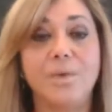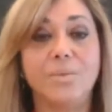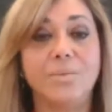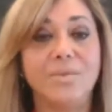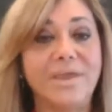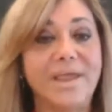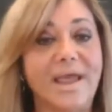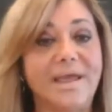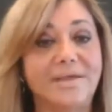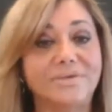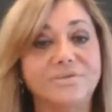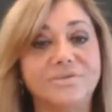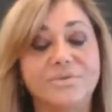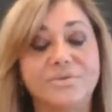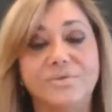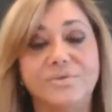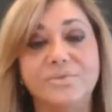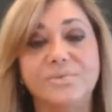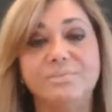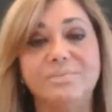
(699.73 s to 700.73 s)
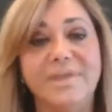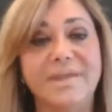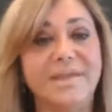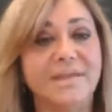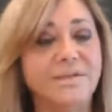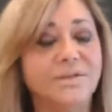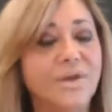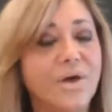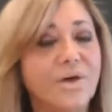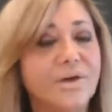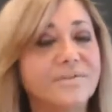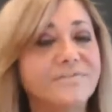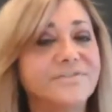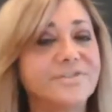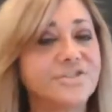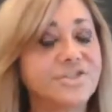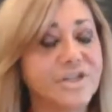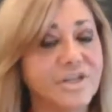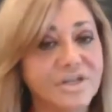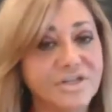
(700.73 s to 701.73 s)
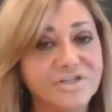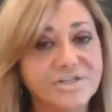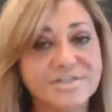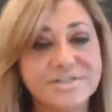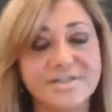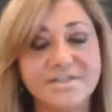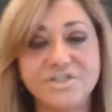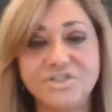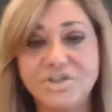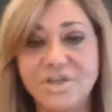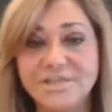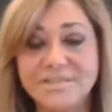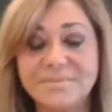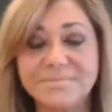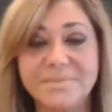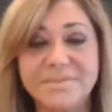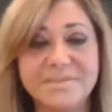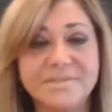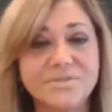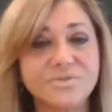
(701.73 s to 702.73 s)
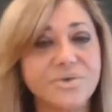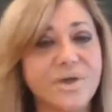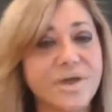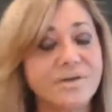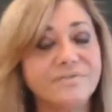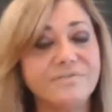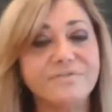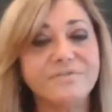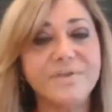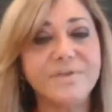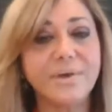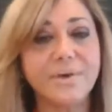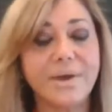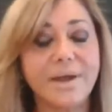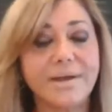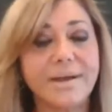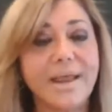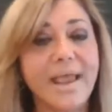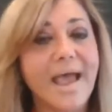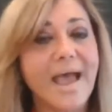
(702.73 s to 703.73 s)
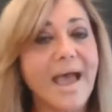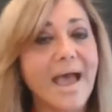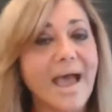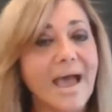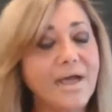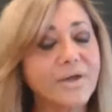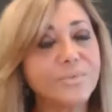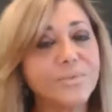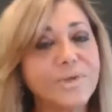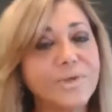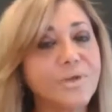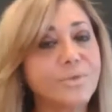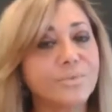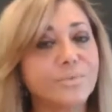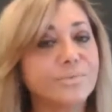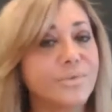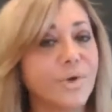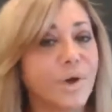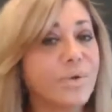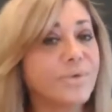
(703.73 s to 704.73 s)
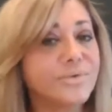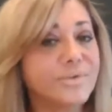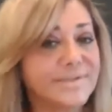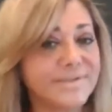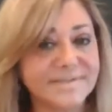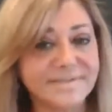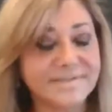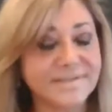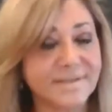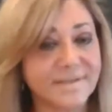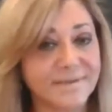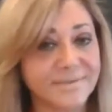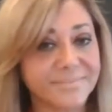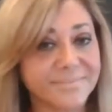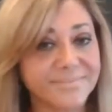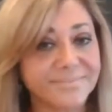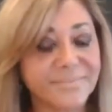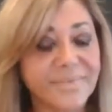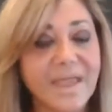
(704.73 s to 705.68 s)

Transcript: we had to make a lot of changes, adjustments, try to figure out how do we grow this thing?